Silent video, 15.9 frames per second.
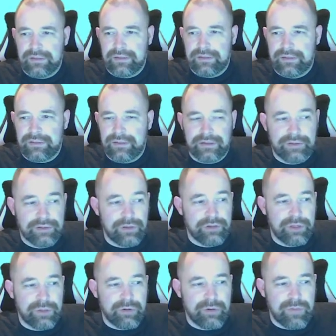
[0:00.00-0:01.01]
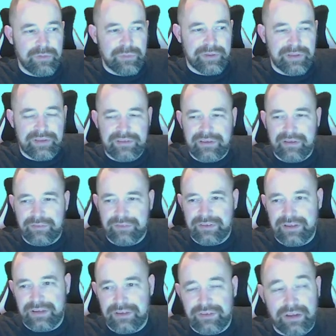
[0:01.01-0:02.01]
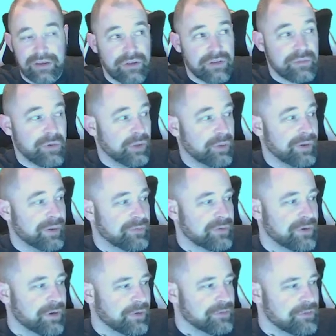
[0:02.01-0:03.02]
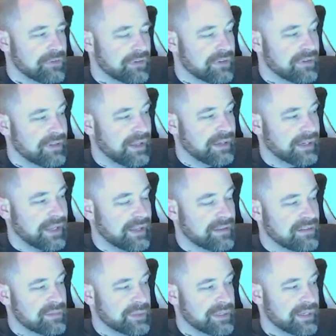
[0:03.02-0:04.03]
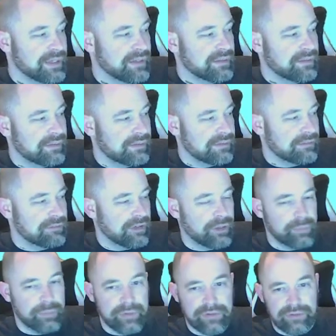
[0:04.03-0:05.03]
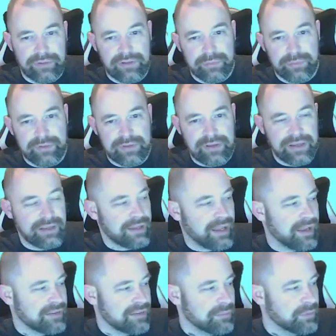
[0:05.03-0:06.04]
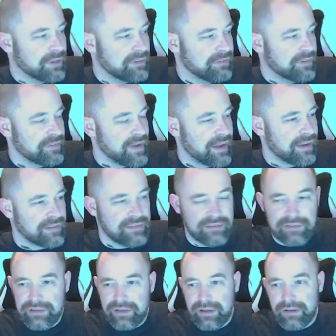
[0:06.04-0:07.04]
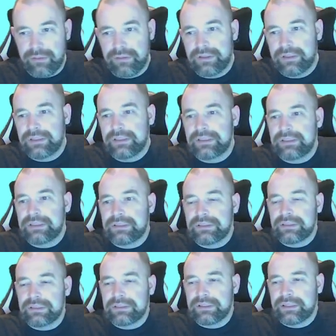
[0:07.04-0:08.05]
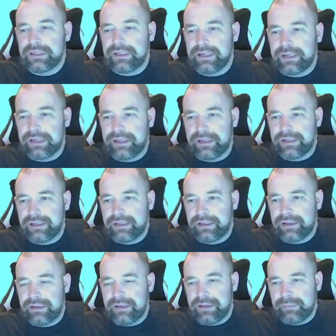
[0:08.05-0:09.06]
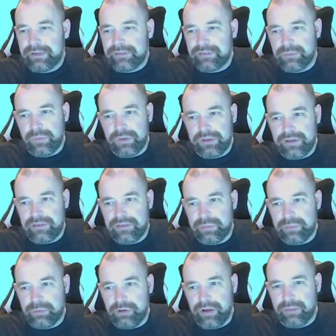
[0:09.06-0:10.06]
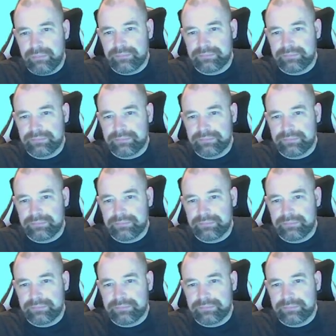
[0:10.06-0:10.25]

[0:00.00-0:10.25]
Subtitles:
Yeah, you don't know your primes begin 17ish. I know them all the way up to 100, and then it gets a bit ropey. So in this particular case, I'm looking for factors. So I imagine one of these is prime.